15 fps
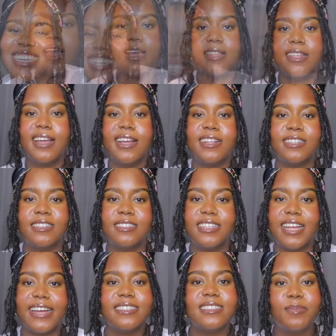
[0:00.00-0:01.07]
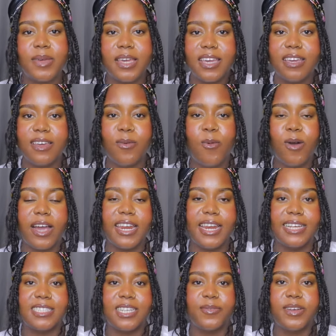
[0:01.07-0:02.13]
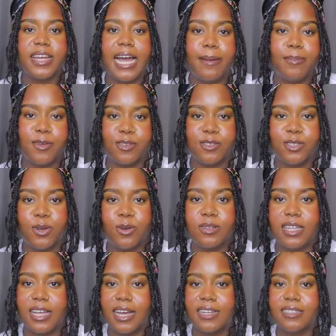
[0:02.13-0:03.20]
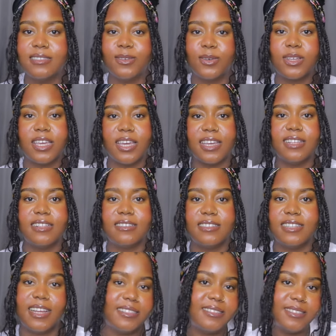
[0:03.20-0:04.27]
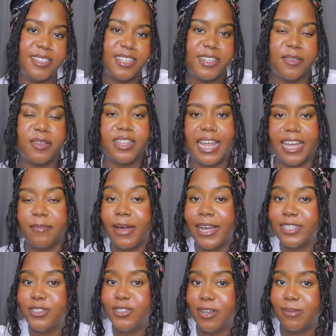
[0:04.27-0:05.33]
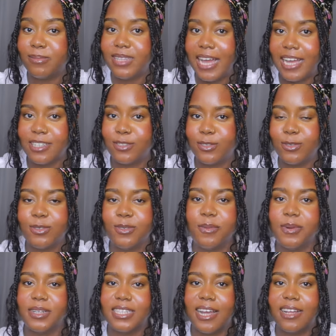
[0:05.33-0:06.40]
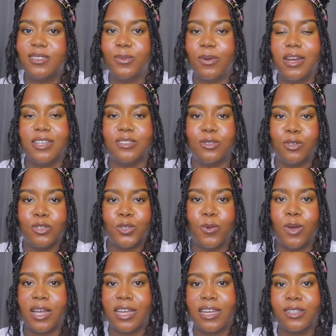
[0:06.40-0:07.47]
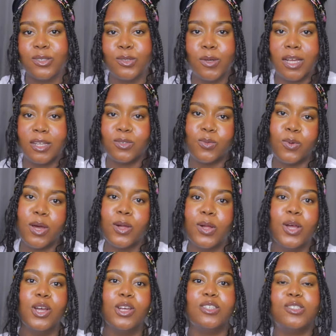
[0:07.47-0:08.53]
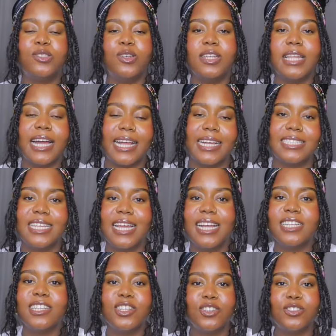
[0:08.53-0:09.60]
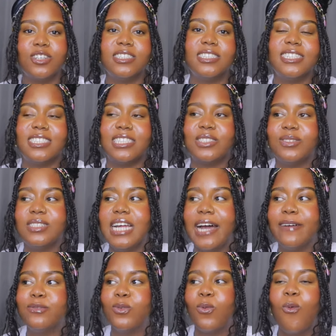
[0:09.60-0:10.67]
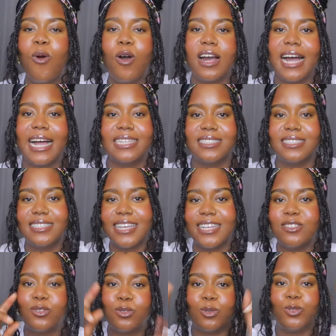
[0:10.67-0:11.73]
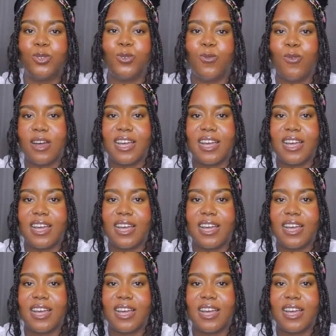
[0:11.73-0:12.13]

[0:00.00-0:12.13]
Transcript: And then there is me working as a rehab consultant, okay, that's like my job title, but that's what a social worker can do as well. So like I said, you don't necessarily have to work as a social